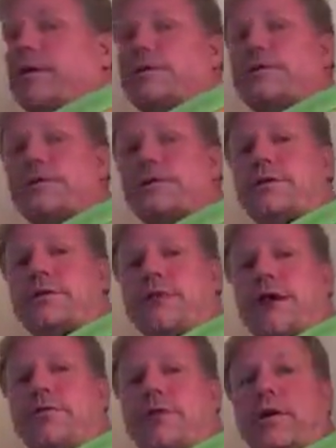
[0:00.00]

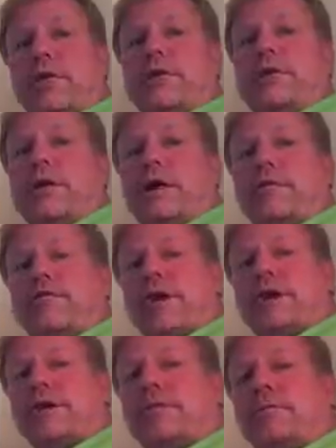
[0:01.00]
6500
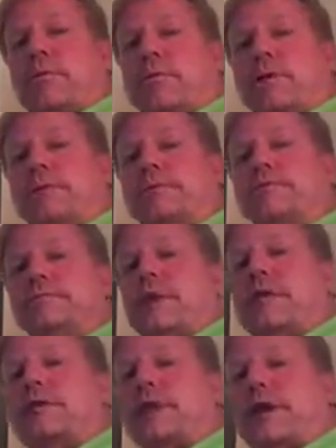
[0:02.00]
Vantage Point.
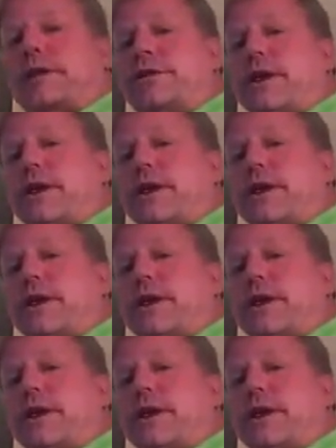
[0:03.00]
It's a